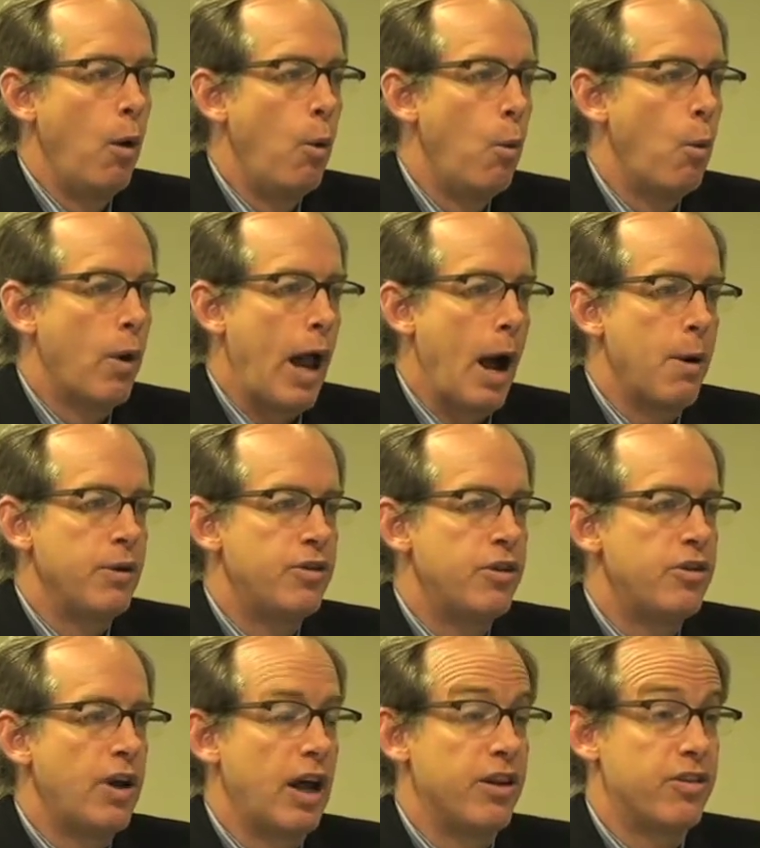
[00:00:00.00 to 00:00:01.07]
What I would
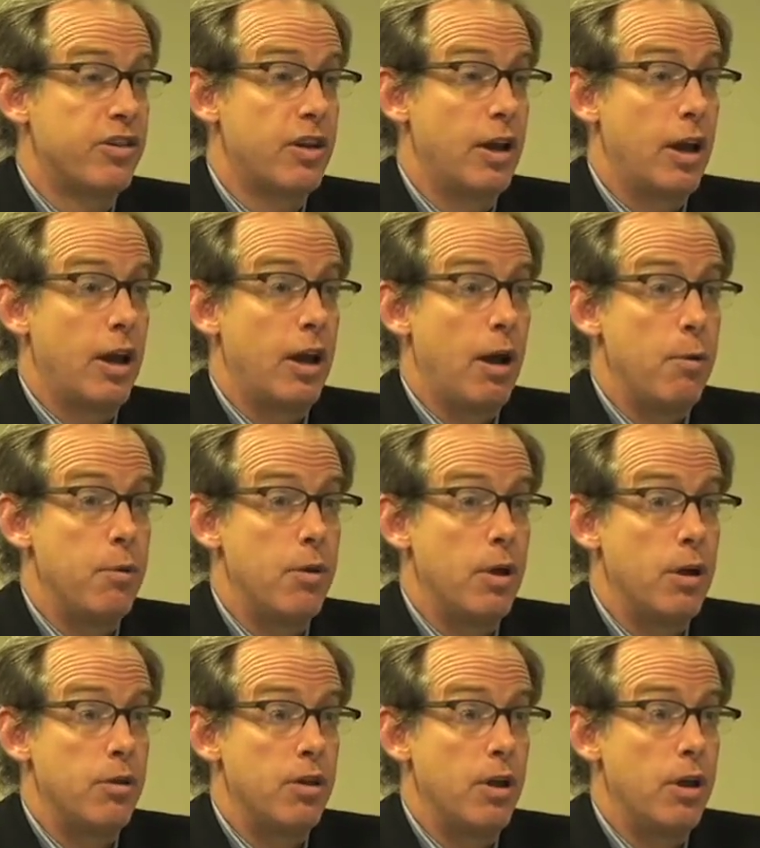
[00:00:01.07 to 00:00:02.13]
suggest
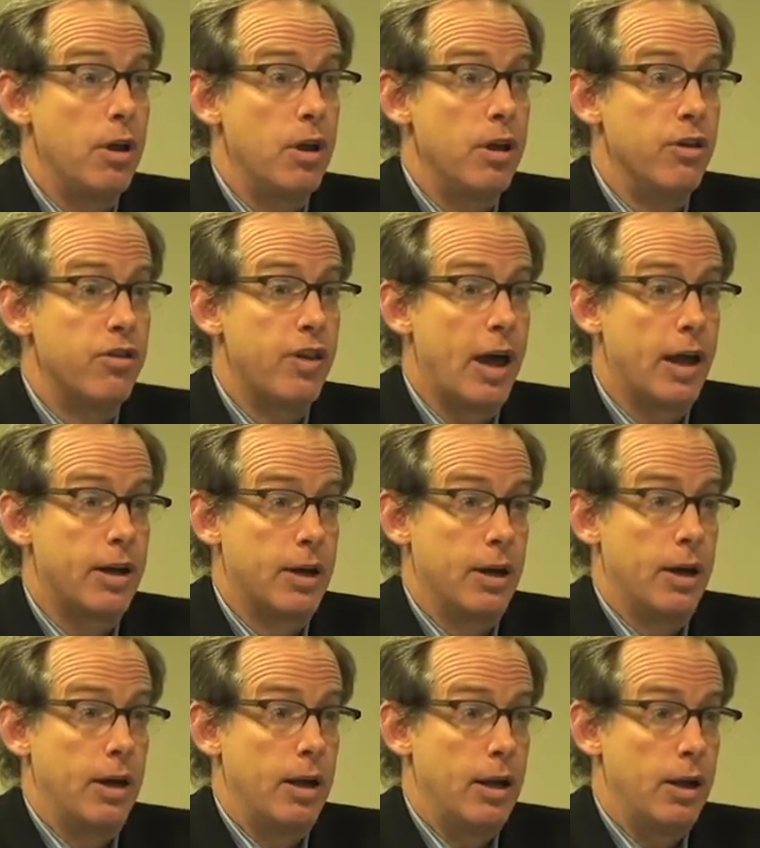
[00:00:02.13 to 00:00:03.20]
th is that
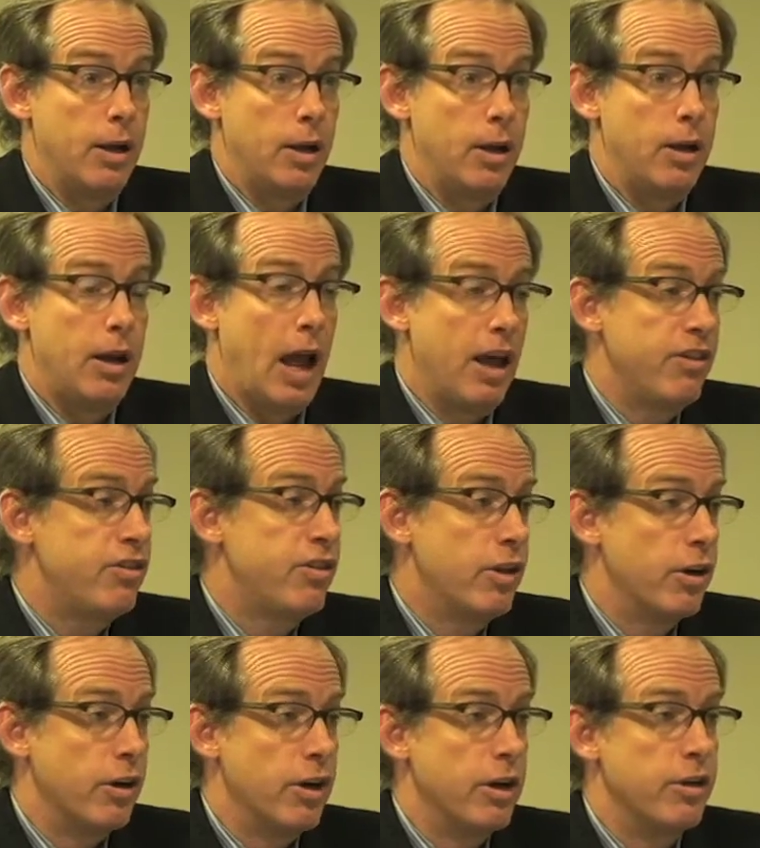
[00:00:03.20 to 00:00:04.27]
Yes,
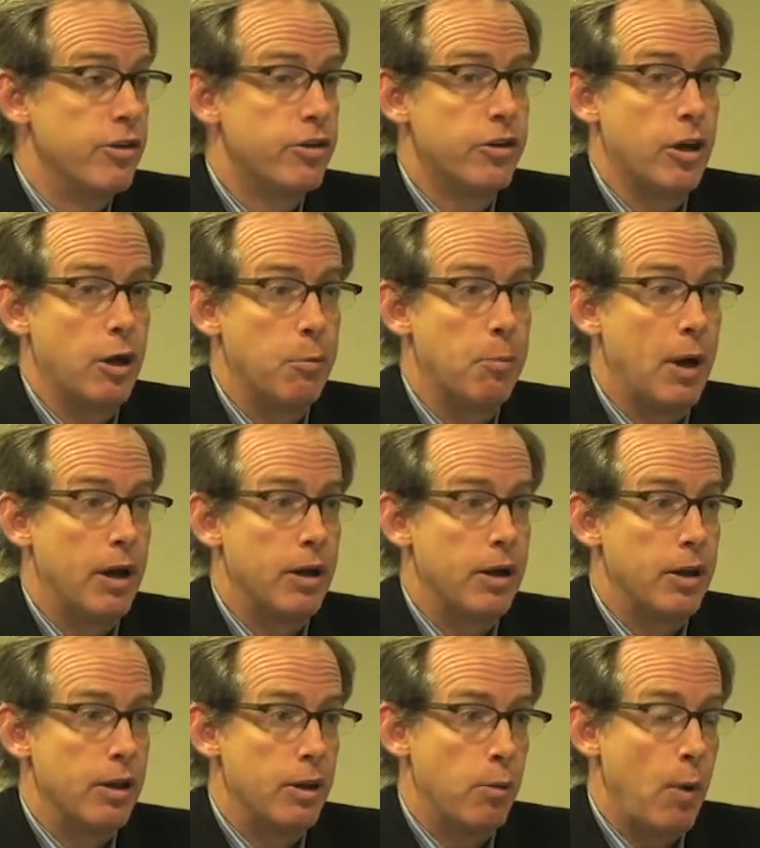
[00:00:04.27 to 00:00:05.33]
there is, but
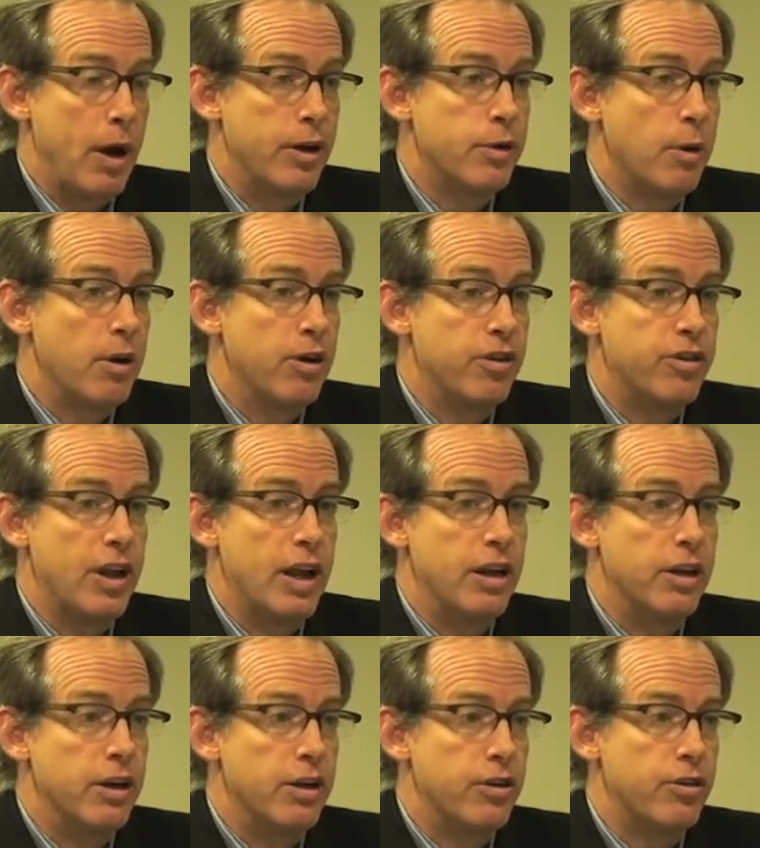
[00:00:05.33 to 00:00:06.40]
the way to understand
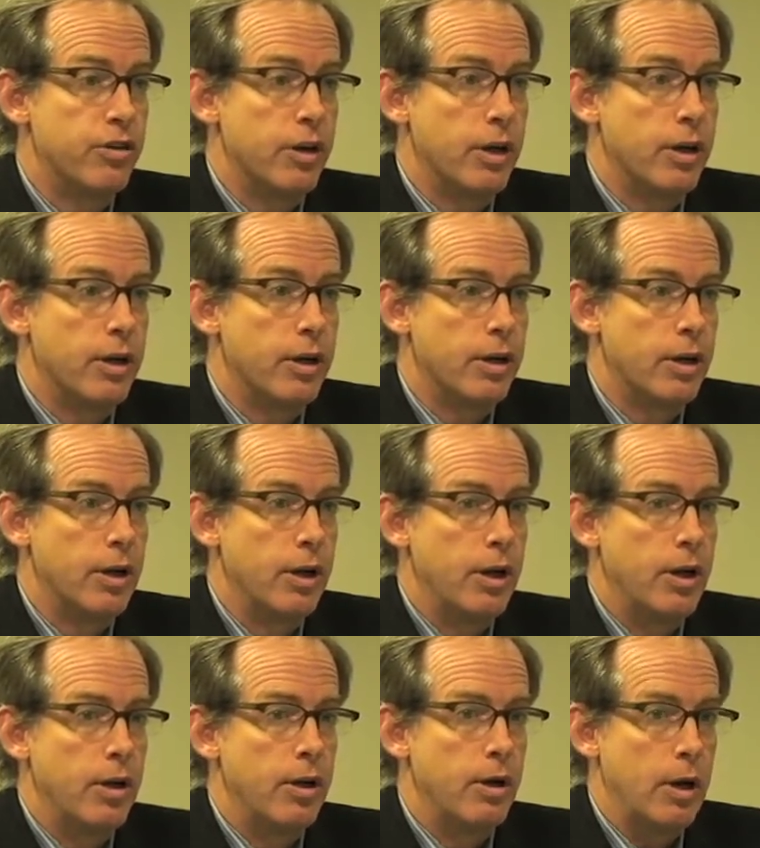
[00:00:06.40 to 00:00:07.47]
it is uh,
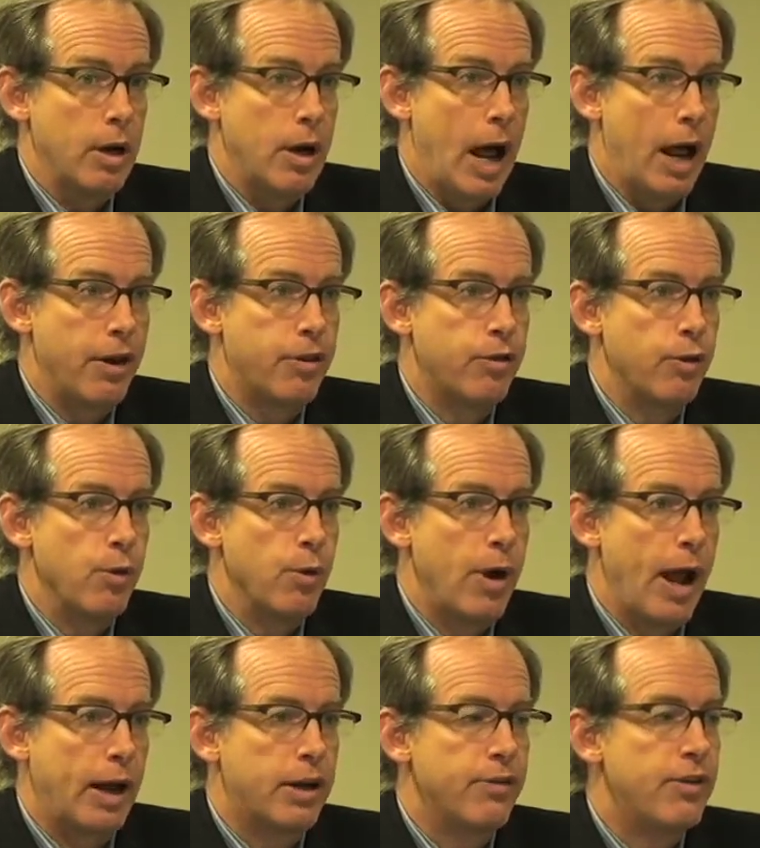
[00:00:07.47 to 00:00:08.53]
not through an
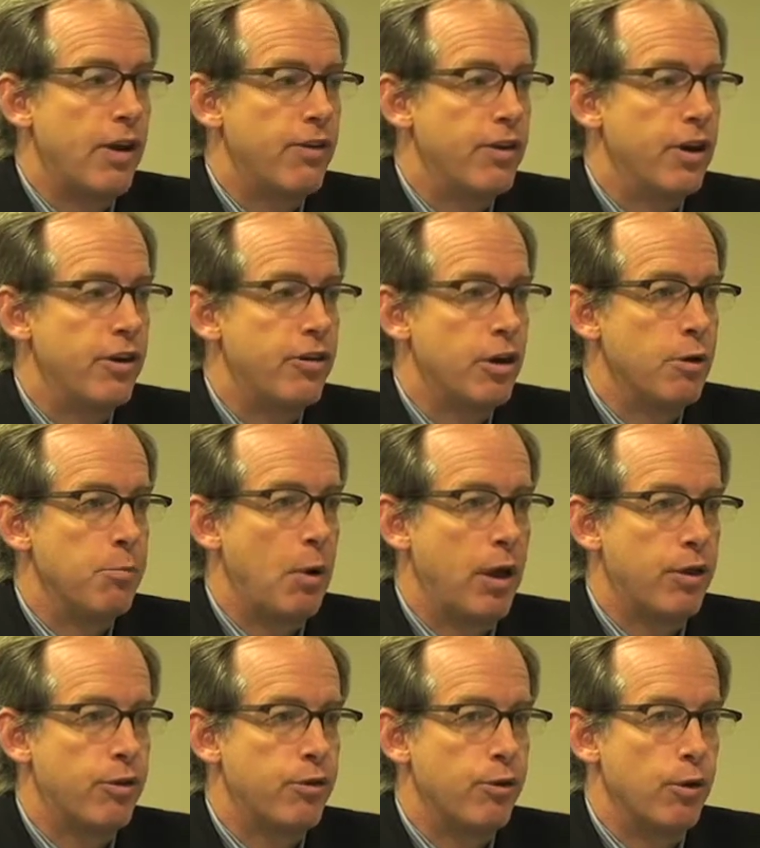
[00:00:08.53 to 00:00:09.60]
active definition,
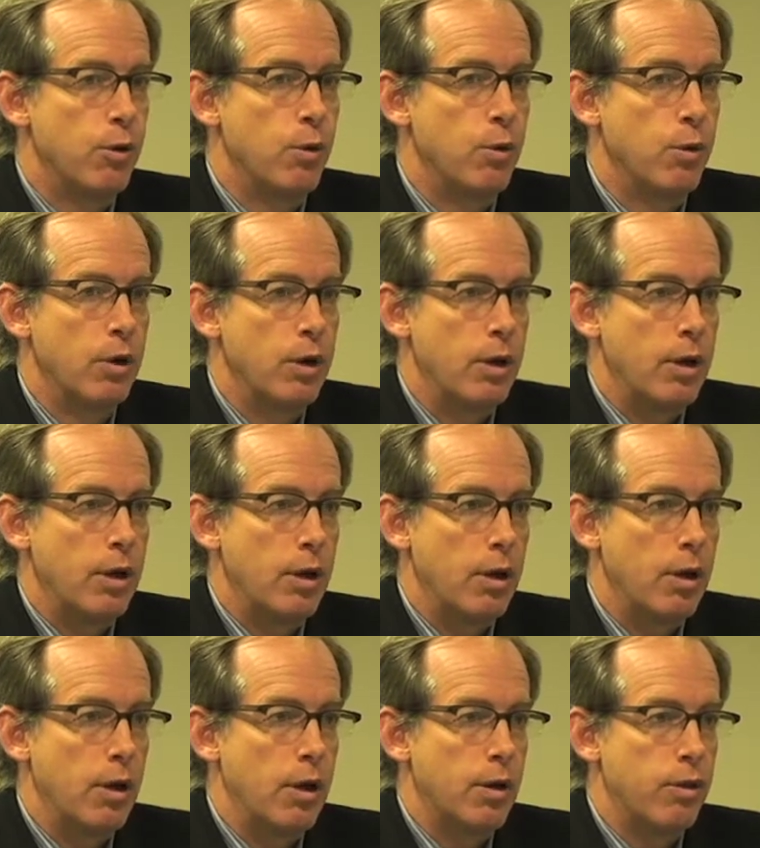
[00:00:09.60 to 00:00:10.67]
but through
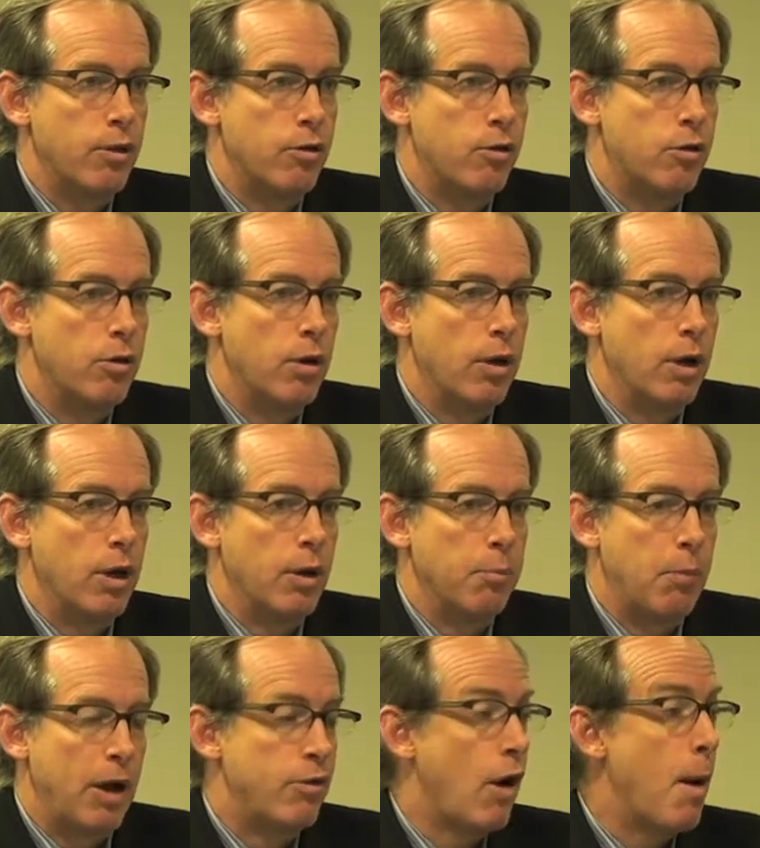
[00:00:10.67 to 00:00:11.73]
the, um,
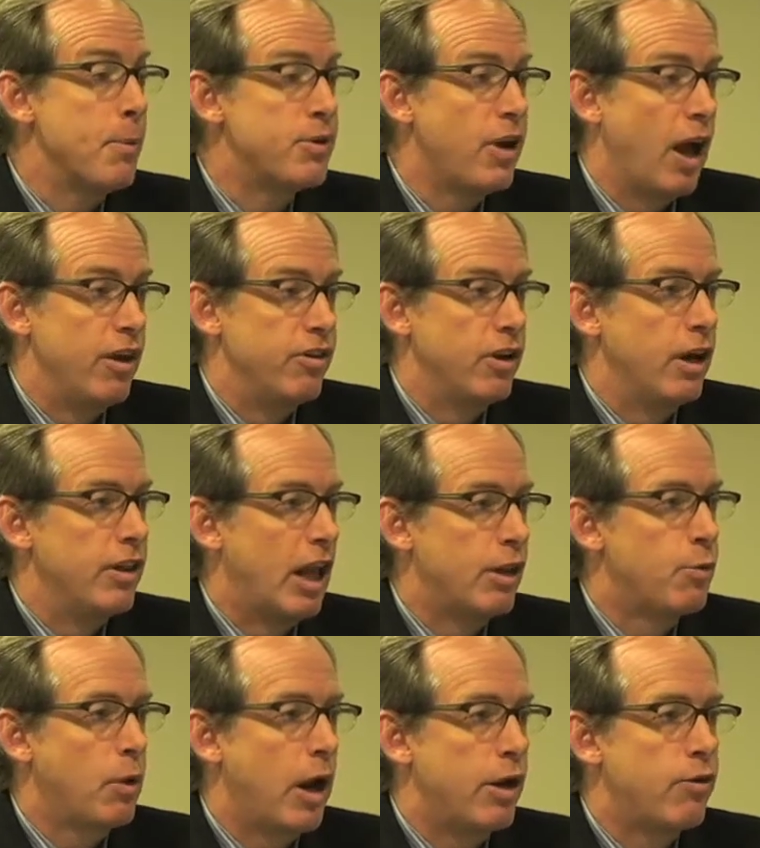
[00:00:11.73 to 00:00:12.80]
by dramatizing it.
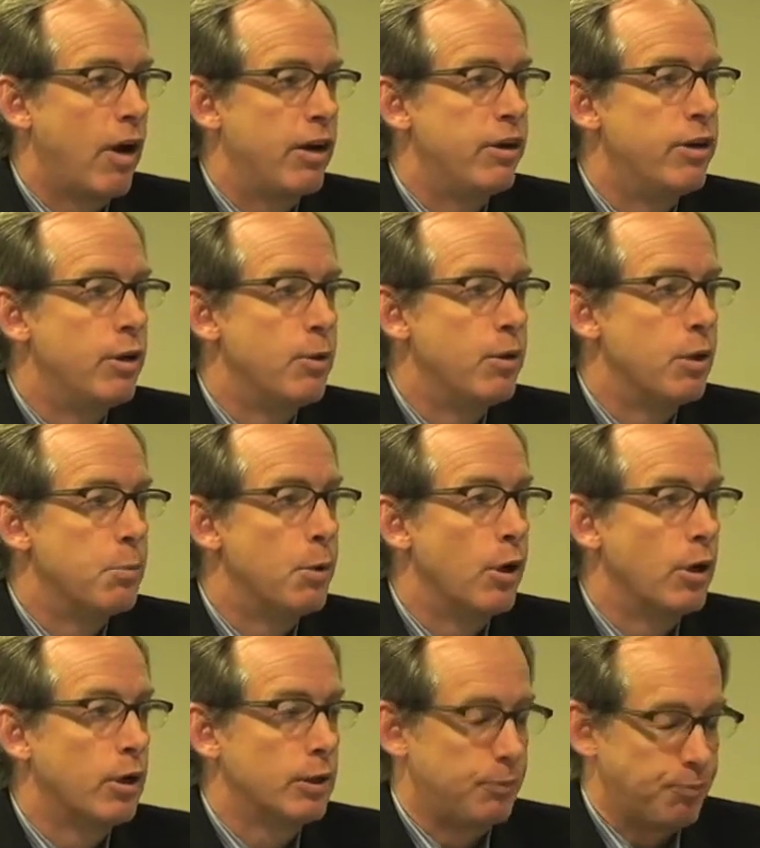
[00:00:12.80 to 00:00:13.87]
That's what I tried to do with the
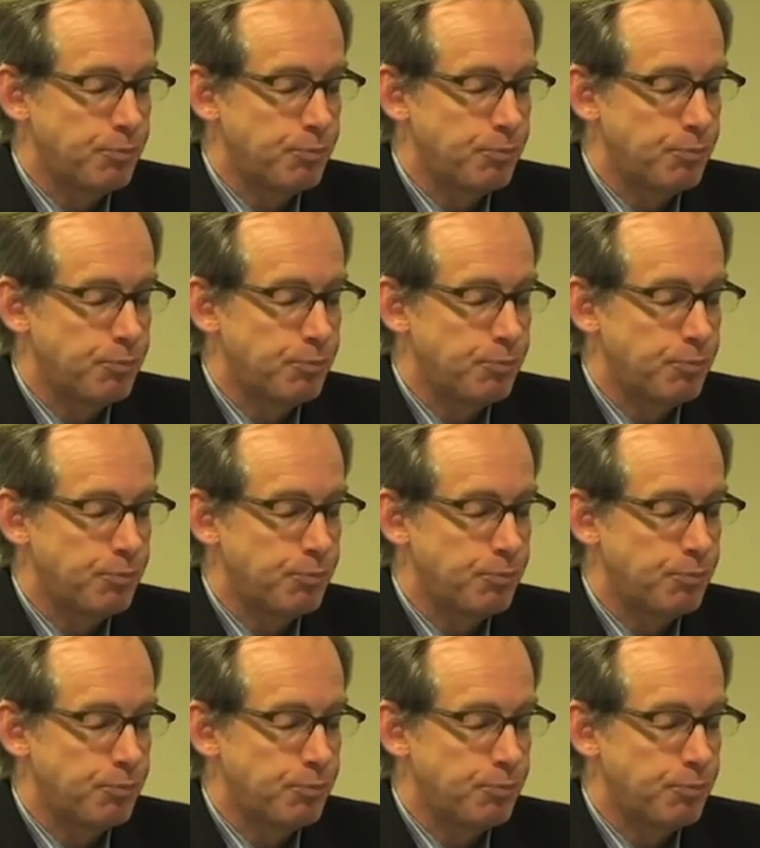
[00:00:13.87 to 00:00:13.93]
book.